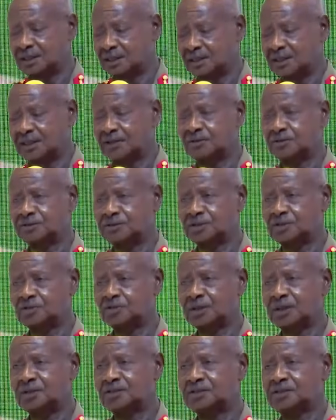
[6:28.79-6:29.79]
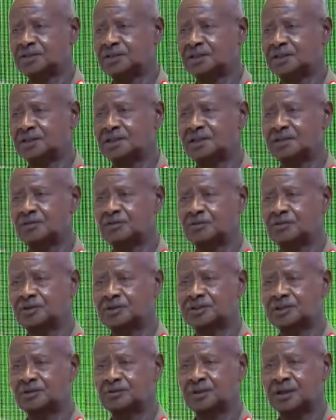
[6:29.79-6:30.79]
None of this was a
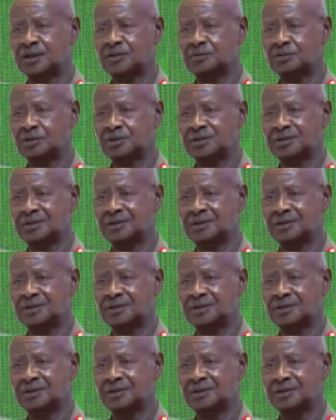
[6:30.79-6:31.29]
university graduate.